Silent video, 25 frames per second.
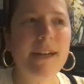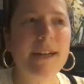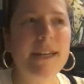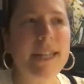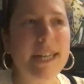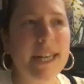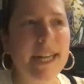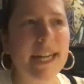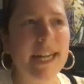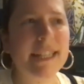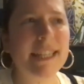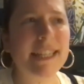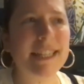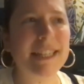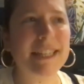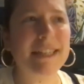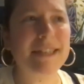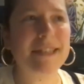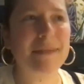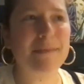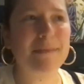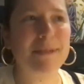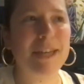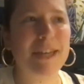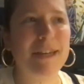And I think that
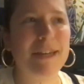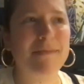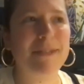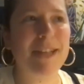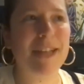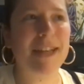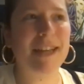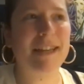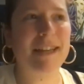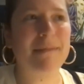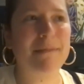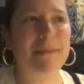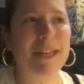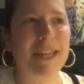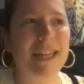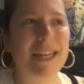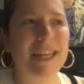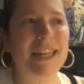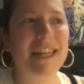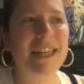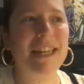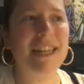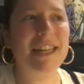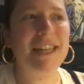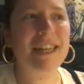sometimes that can
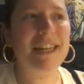be